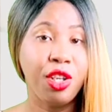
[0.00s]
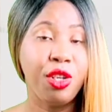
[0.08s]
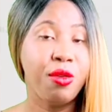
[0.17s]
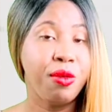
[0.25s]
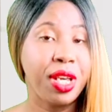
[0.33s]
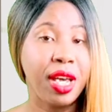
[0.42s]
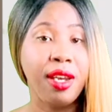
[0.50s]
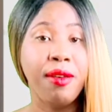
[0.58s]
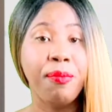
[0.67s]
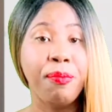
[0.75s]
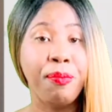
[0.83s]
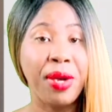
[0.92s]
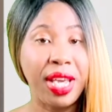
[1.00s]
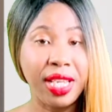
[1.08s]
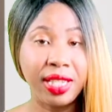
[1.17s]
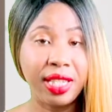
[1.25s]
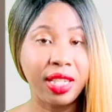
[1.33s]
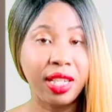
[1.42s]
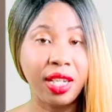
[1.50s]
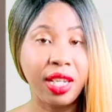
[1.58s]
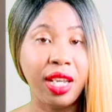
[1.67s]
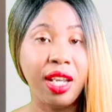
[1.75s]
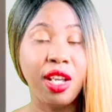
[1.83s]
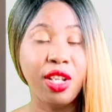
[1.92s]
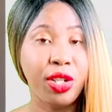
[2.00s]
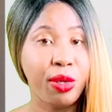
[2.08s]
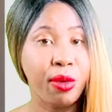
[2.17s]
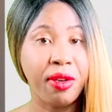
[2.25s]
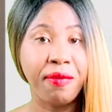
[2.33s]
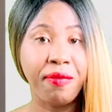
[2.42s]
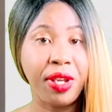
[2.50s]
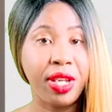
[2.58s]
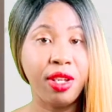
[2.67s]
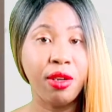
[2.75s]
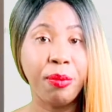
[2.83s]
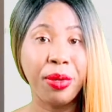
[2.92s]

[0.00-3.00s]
you can basically do a video,